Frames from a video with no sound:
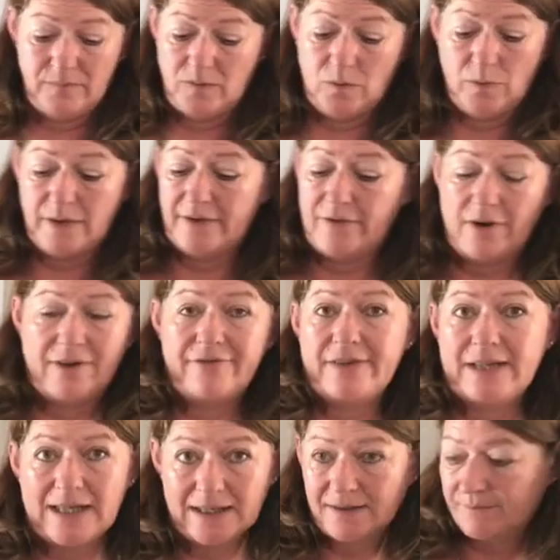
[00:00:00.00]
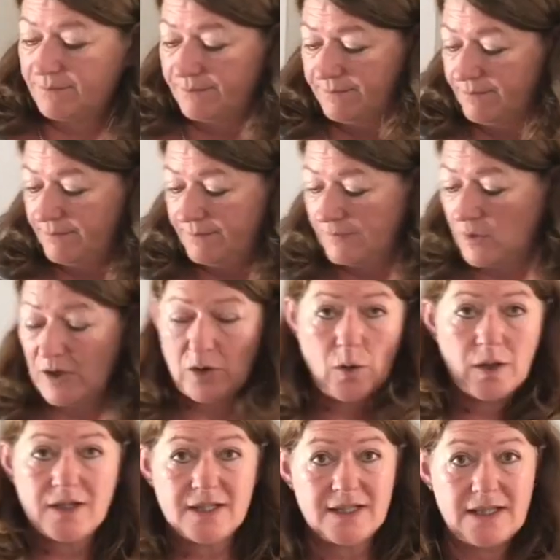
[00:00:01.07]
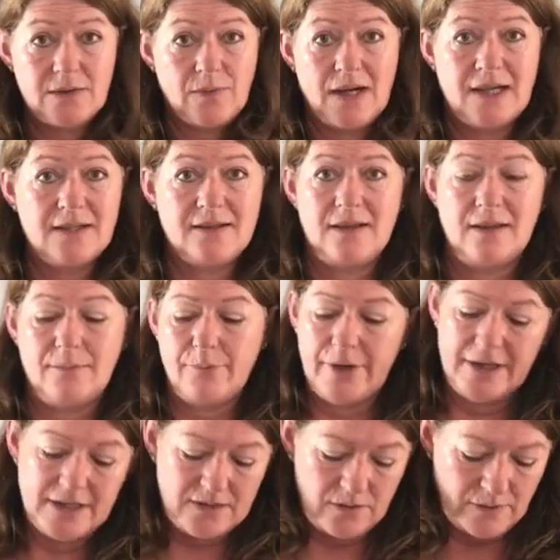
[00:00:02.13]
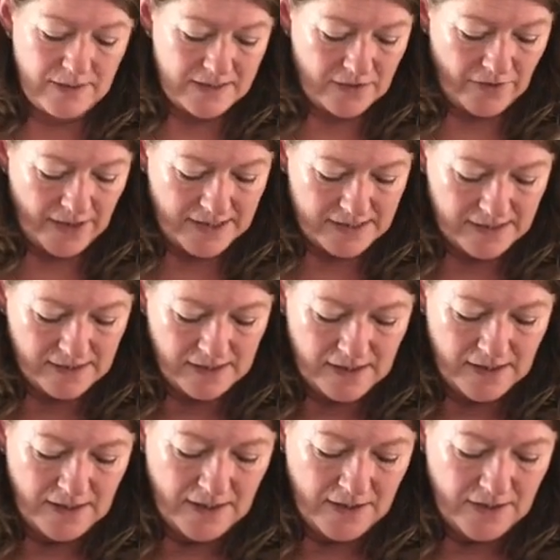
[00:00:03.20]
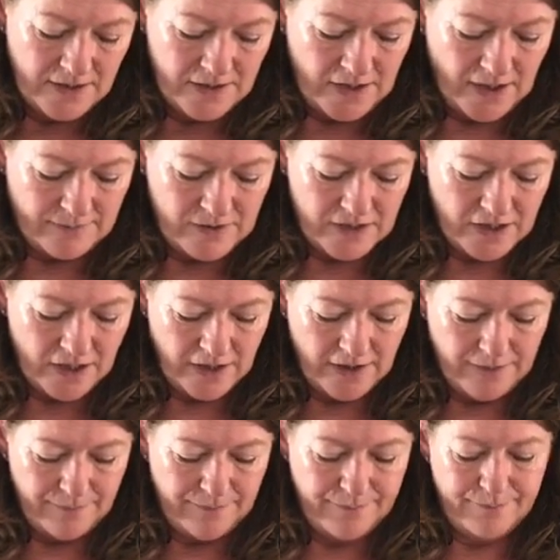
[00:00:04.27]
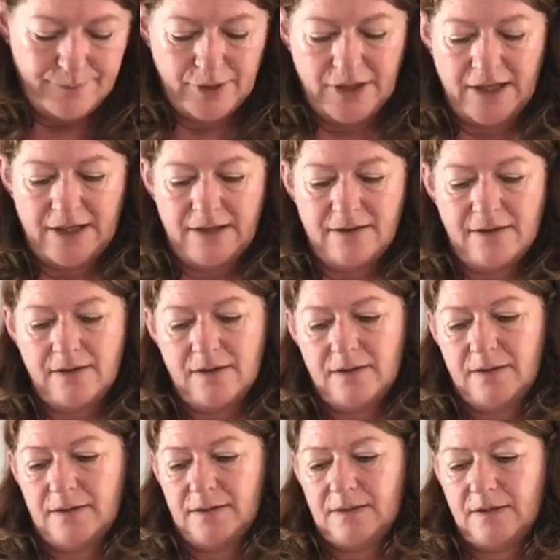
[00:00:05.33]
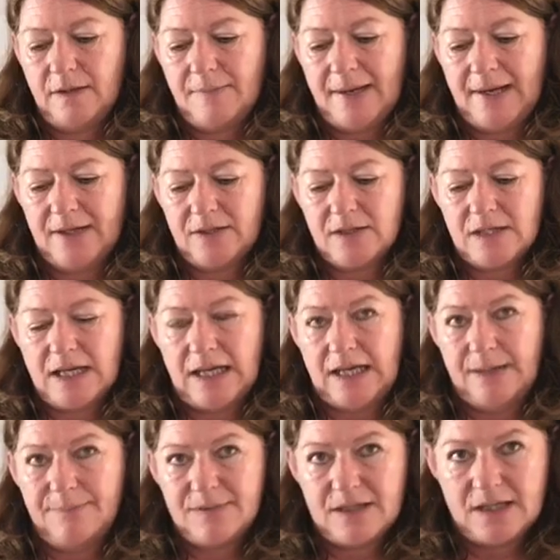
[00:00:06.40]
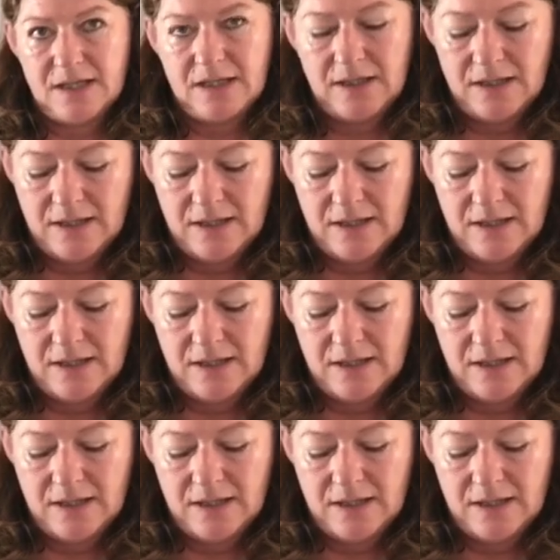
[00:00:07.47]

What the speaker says: whatever I feel like quantity wise, and the bread is always great. So I'm just going to put in about a heaped